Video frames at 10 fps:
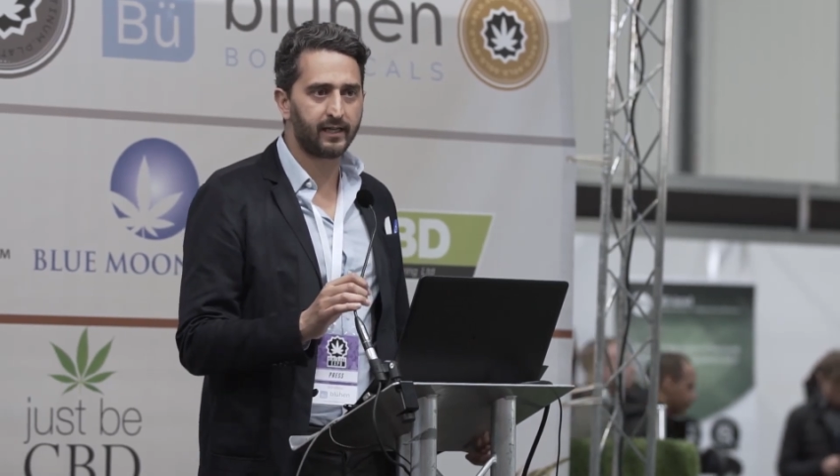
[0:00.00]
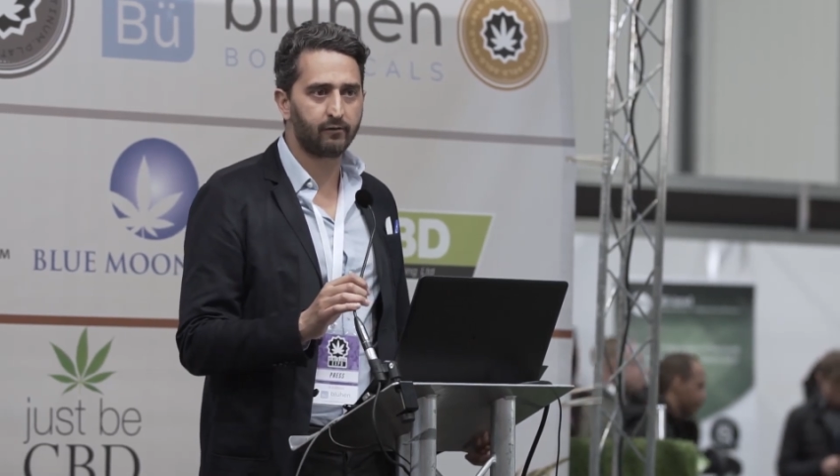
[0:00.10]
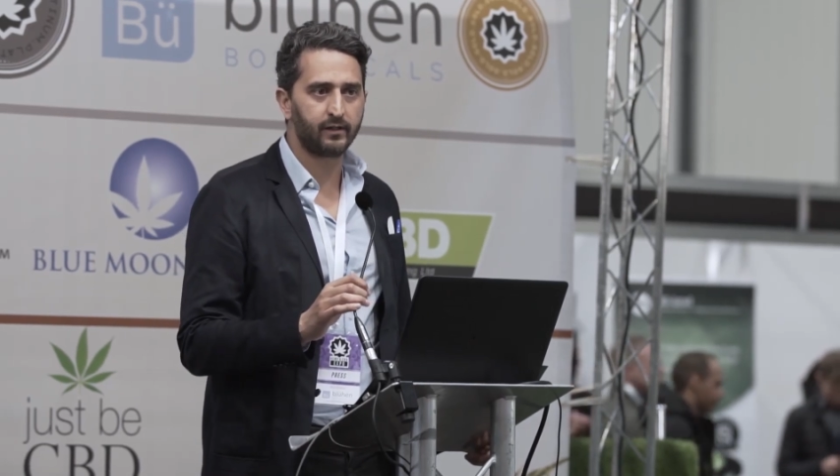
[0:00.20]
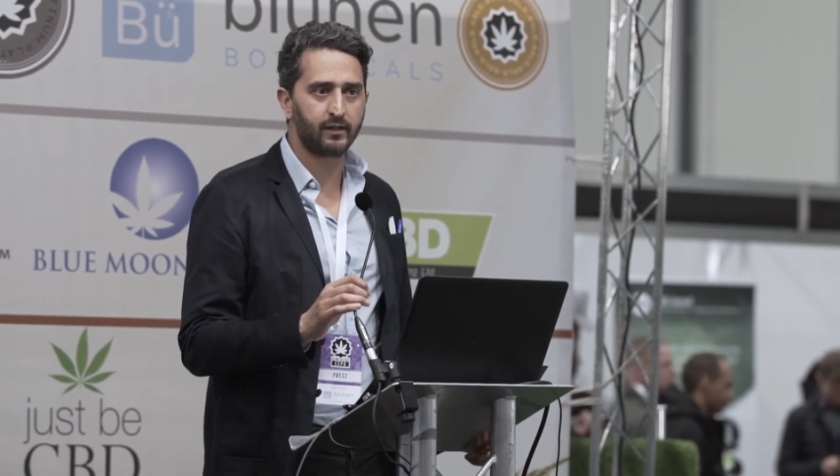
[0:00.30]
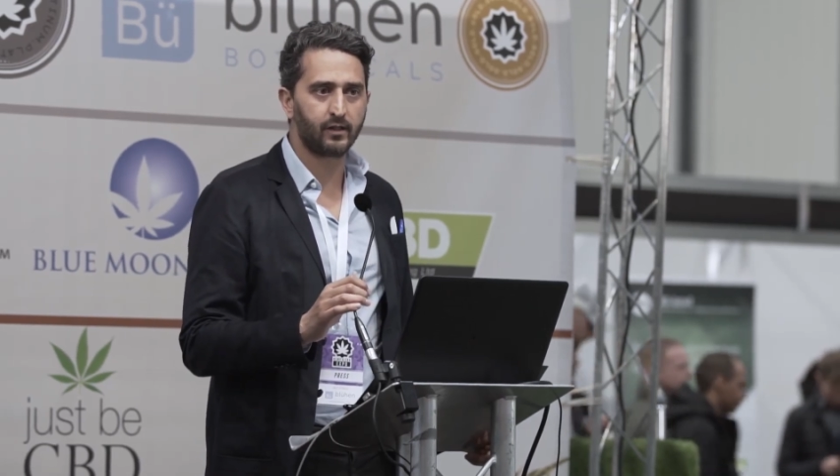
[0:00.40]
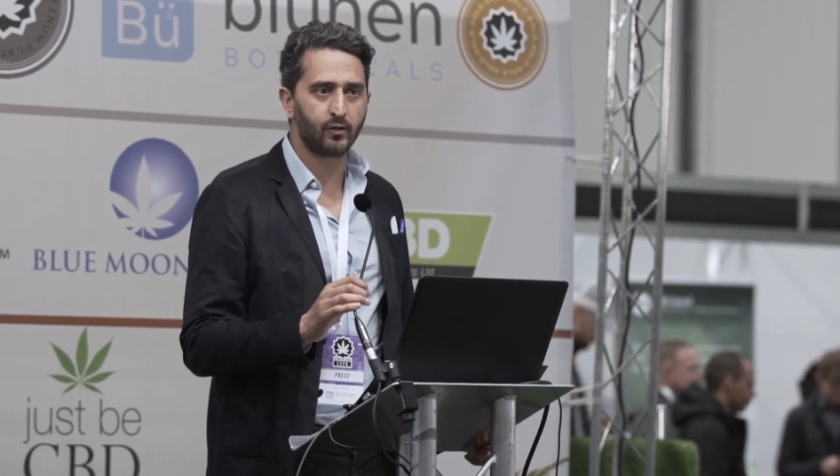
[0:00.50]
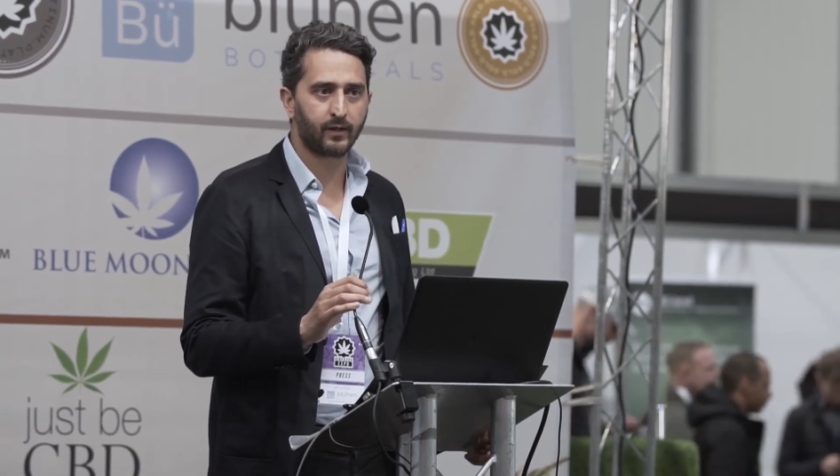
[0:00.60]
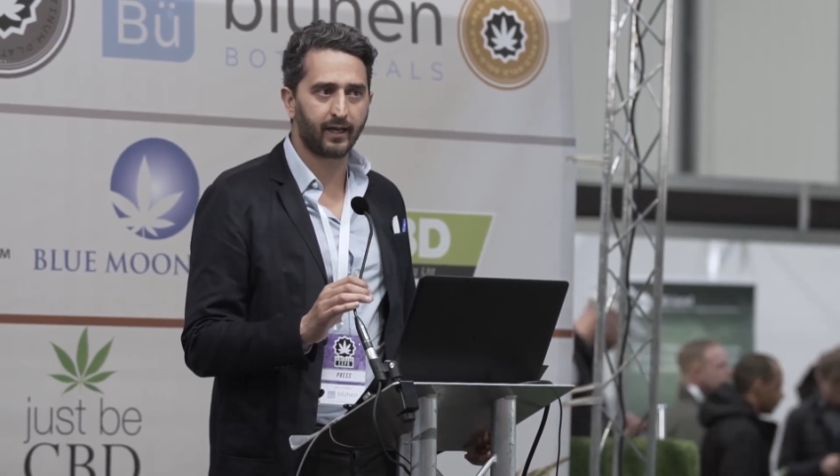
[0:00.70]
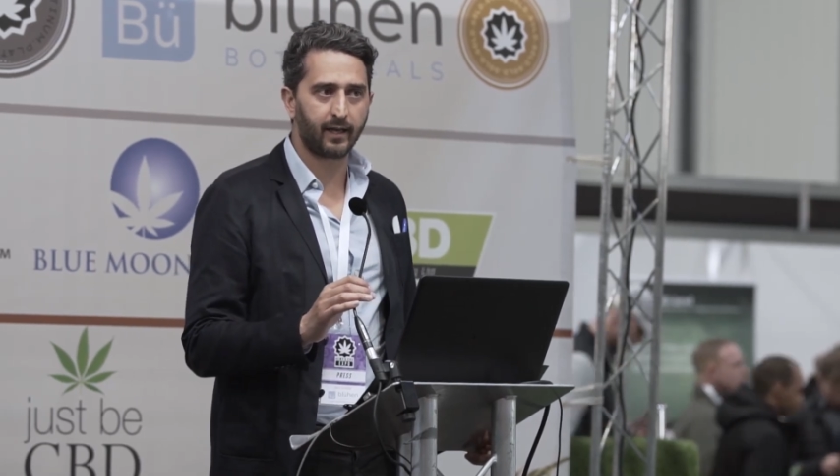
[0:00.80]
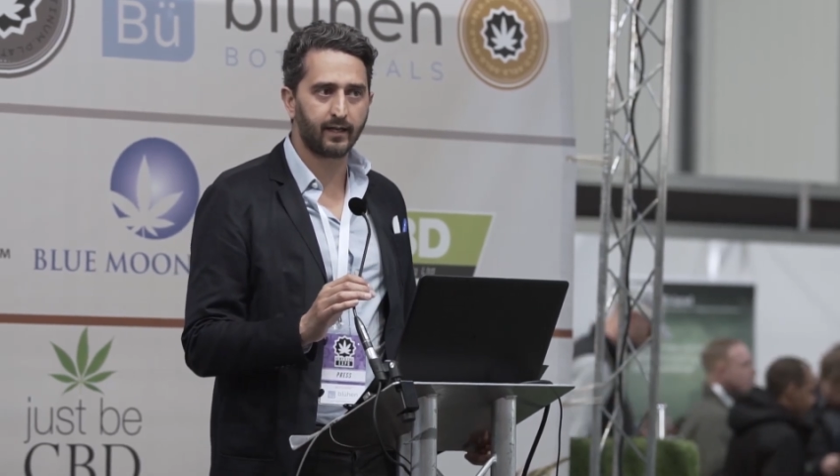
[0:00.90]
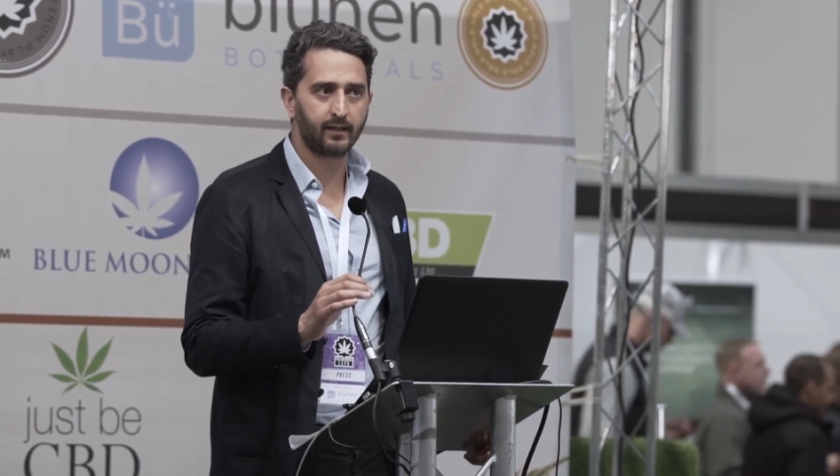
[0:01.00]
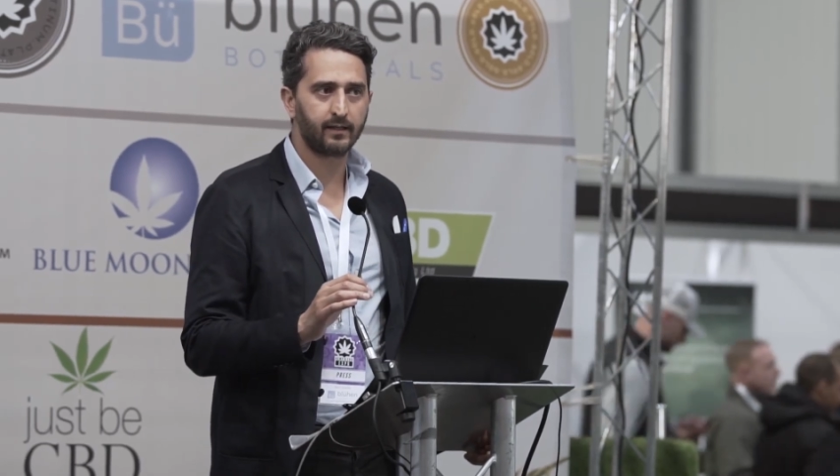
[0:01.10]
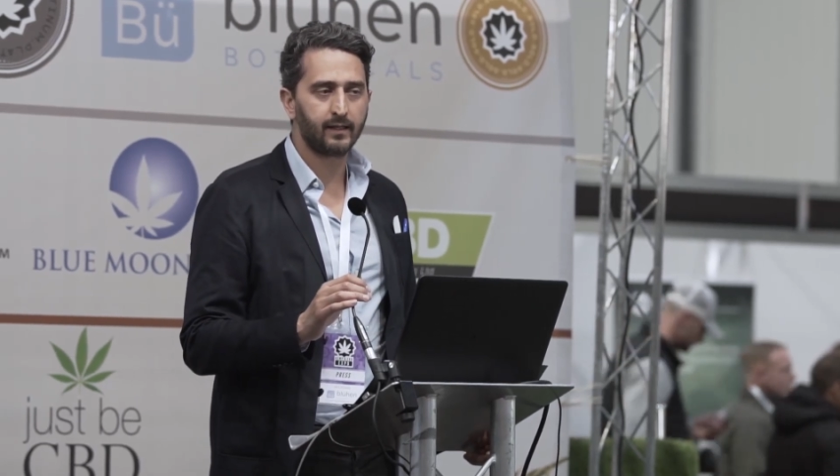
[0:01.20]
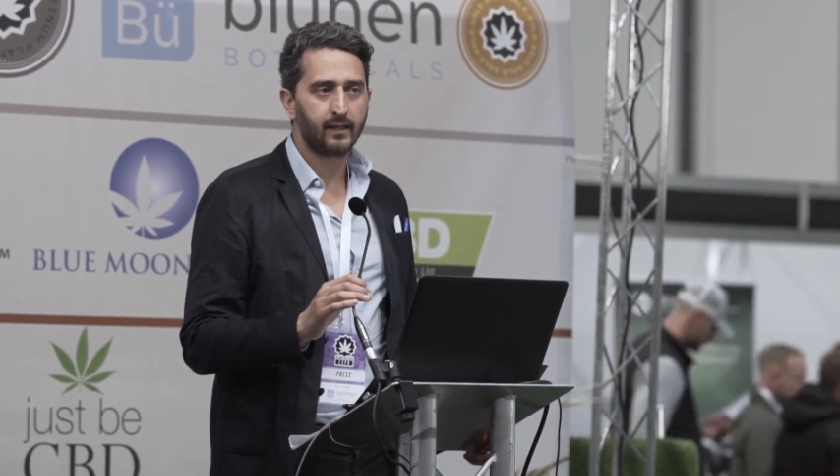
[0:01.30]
here in the UK